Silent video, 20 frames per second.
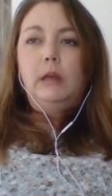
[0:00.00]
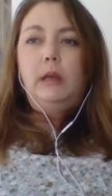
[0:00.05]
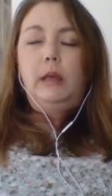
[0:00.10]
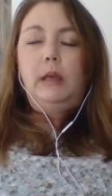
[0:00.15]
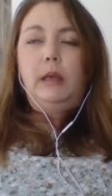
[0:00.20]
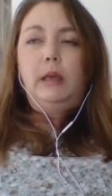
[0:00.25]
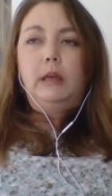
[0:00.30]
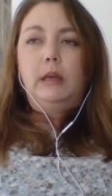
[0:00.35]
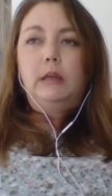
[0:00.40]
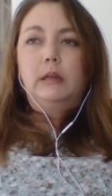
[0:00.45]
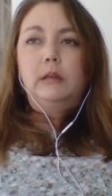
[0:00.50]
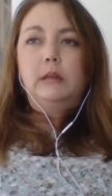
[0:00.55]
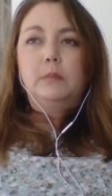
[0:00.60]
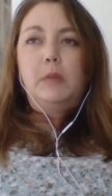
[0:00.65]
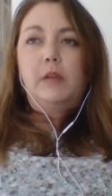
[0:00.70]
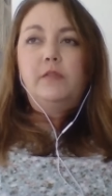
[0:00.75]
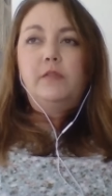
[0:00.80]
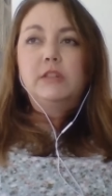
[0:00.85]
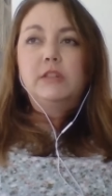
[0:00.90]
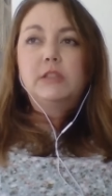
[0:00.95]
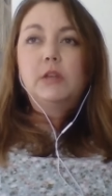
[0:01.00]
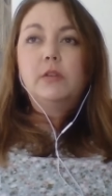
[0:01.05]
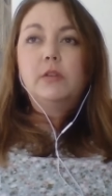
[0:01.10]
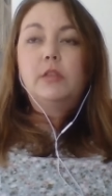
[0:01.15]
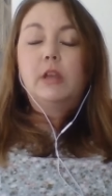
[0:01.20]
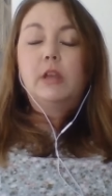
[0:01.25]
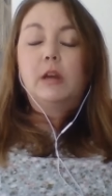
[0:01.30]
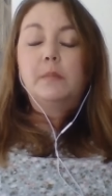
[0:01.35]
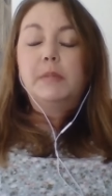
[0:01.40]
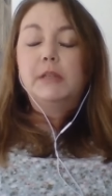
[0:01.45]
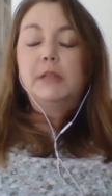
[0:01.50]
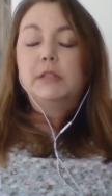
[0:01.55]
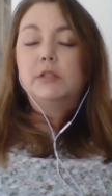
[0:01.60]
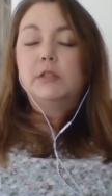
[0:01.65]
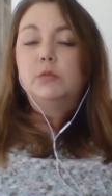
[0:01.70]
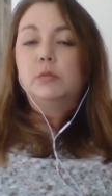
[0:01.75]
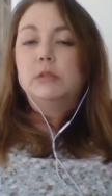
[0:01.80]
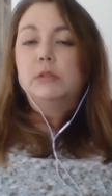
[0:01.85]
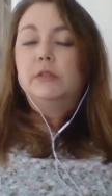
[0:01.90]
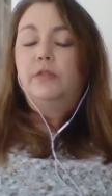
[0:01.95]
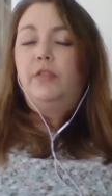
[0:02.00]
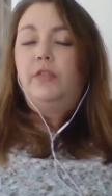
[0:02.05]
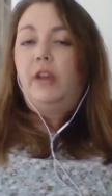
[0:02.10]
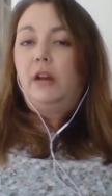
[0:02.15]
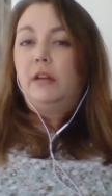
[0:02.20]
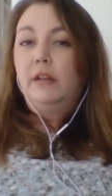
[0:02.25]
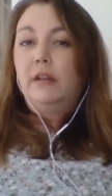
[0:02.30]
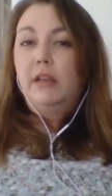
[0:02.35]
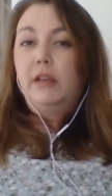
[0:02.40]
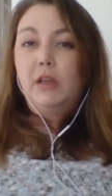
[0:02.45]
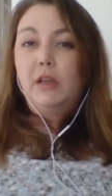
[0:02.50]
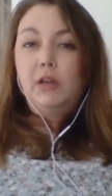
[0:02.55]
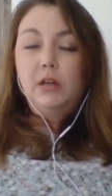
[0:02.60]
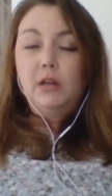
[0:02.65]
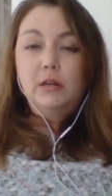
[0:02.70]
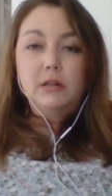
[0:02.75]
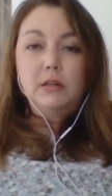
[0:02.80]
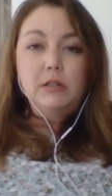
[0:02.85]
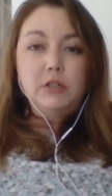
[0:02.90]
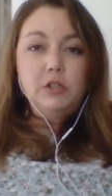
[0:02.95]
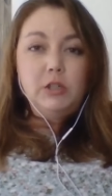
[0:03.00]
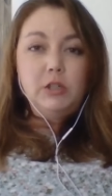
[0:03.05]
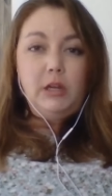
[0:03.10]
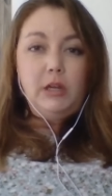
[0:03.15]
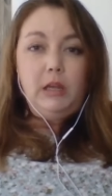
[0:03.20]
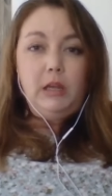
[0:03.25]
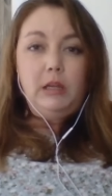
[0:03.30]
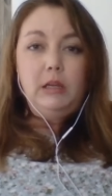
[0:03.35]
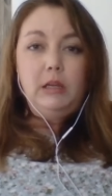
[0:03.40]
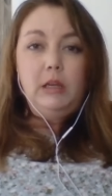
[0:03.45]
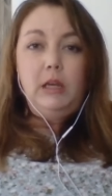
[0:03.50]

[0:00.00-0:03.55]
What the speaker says: And my physical therapist was very encouraging,